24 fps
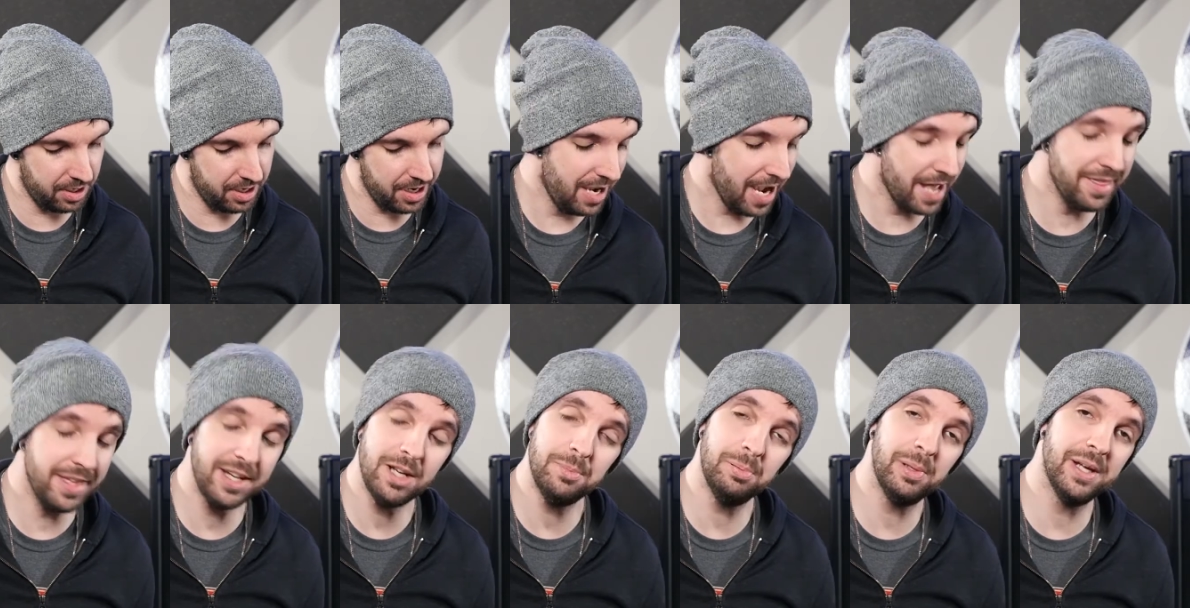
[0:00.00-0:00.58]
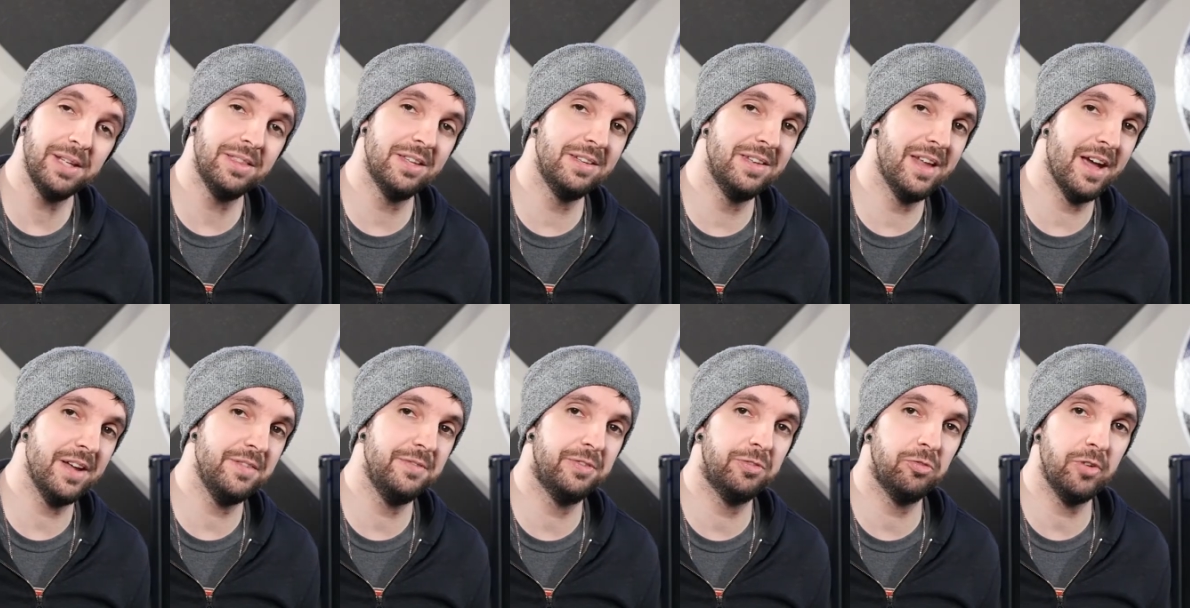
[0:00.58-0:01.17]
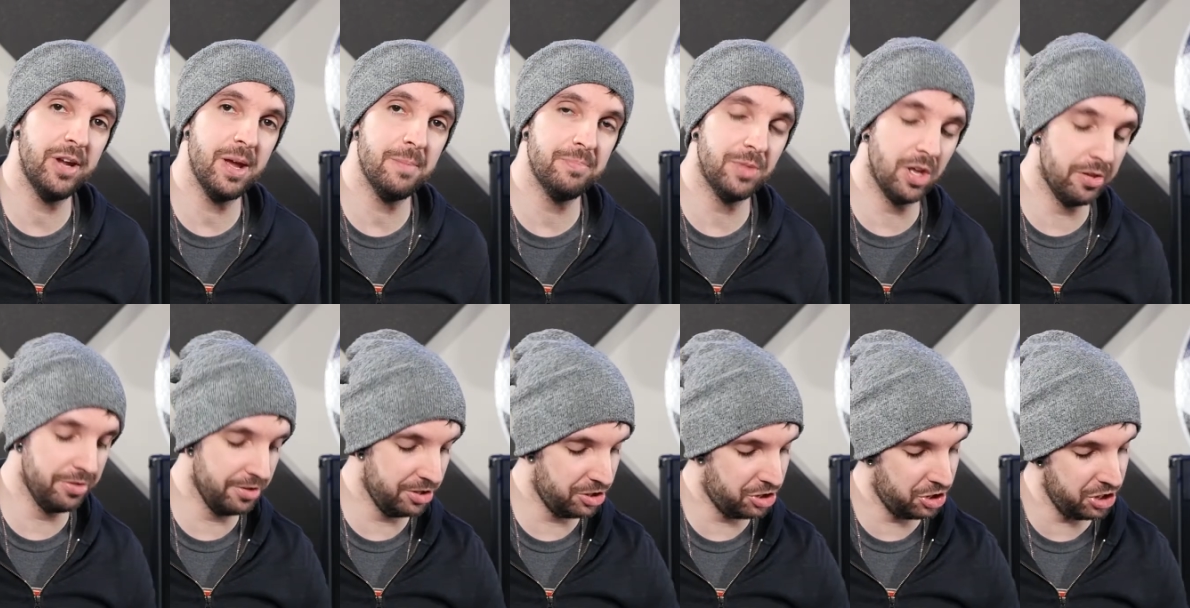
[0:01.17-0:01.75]
And then I play the 9th fret on
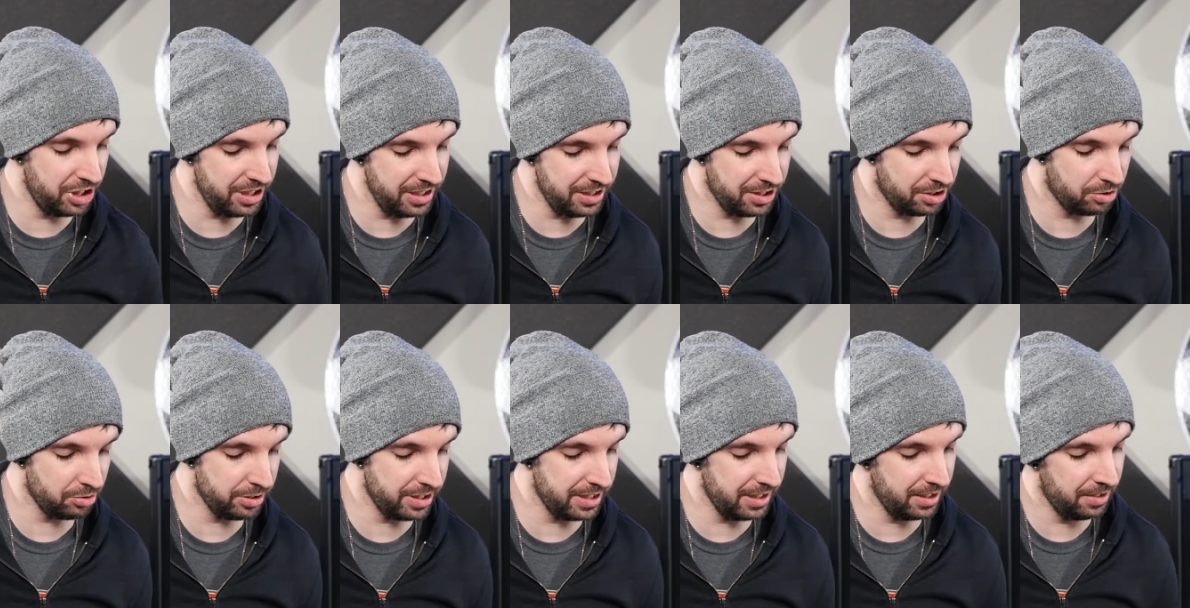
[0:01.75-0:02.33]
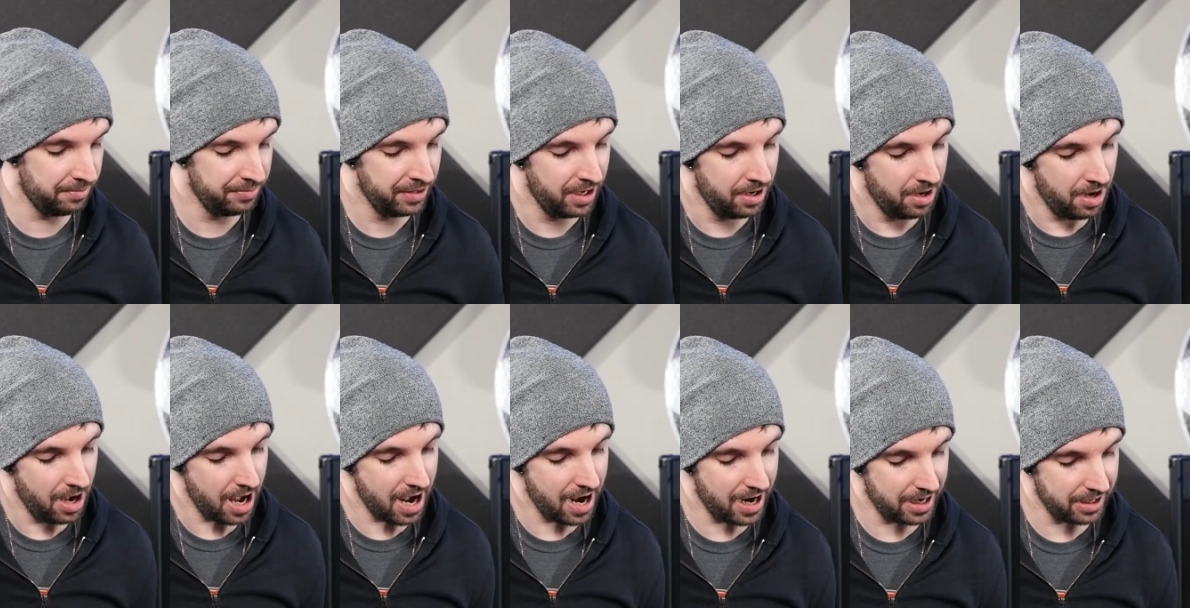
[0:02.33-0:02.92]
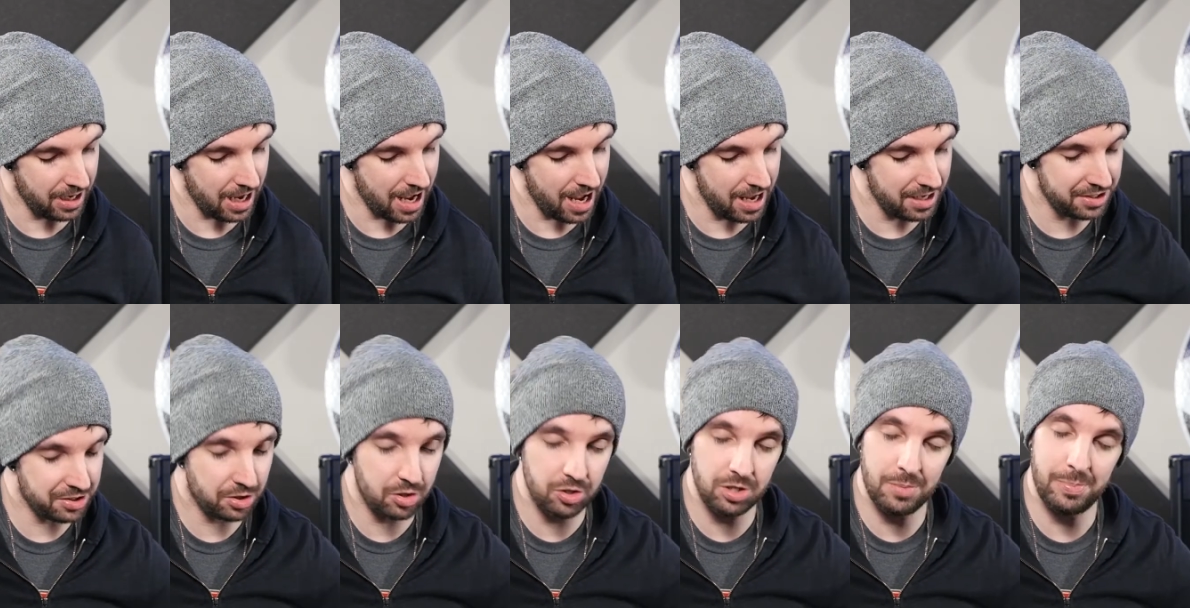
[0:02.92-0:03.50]
the G string, and it's
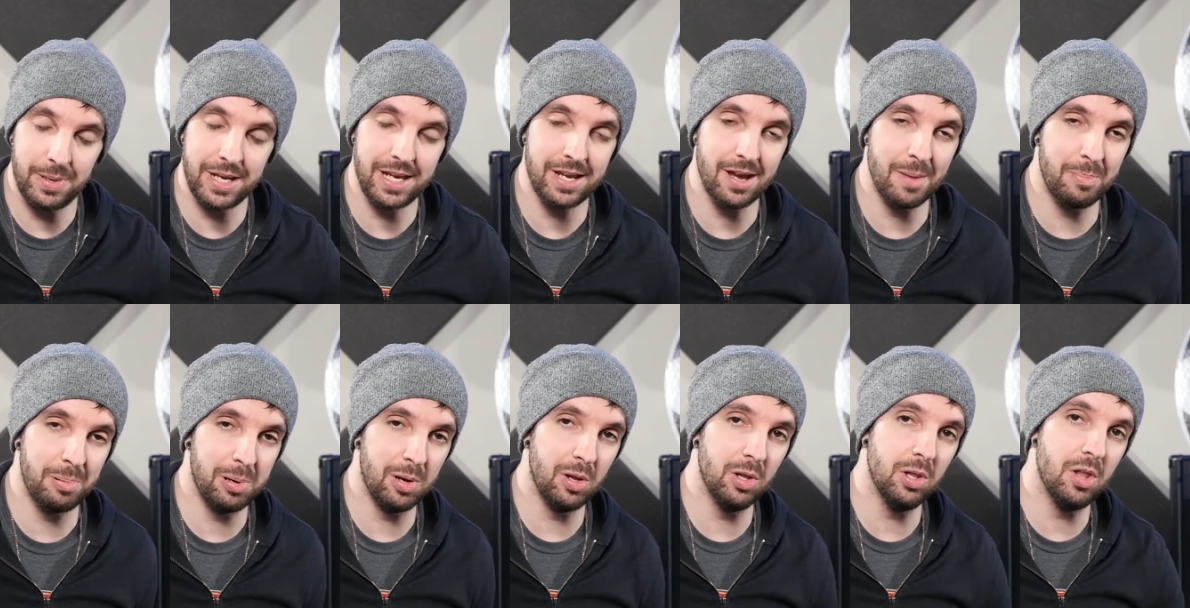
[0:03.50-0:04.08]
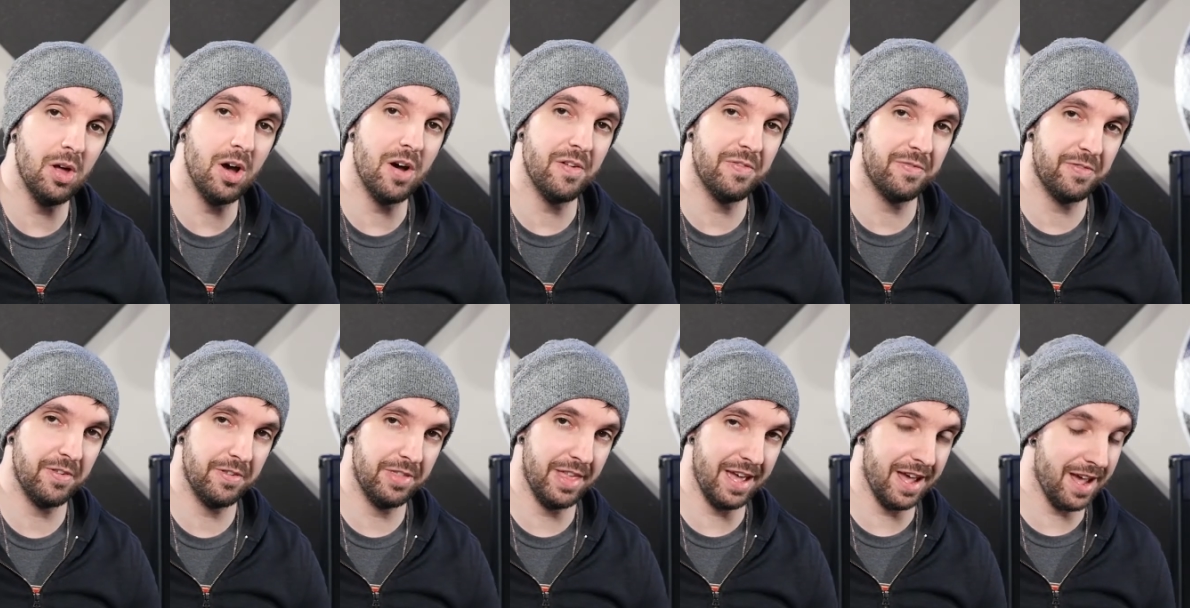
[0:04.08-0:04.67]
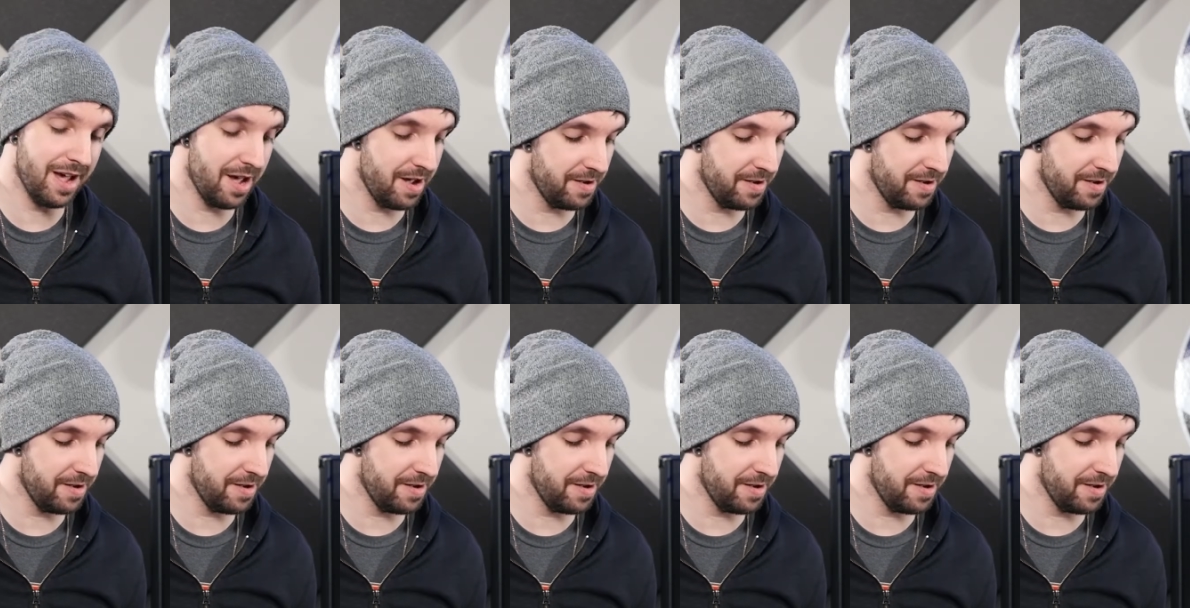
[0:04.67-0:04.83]
going to be a pull off there